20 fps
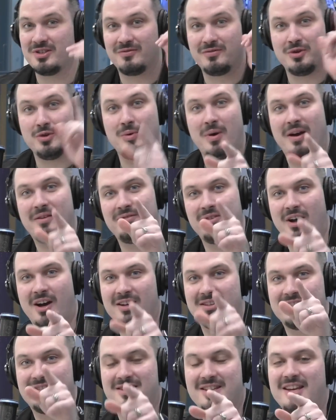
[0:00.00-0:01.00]
If you have
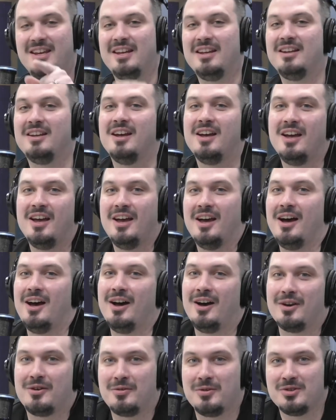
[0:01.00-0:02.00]
not seen
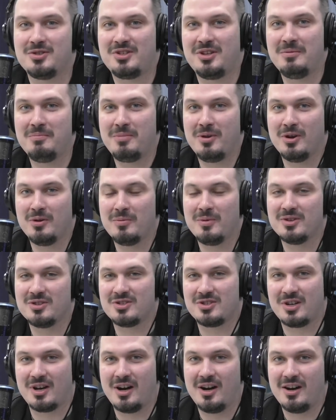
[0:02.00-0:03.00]
Kristen Bierma's
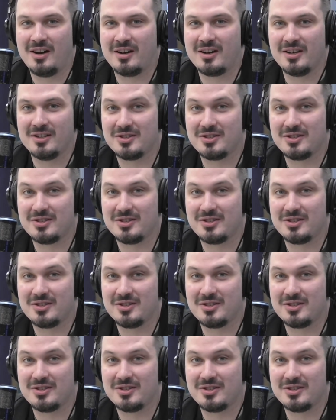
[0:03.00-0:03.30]
talk,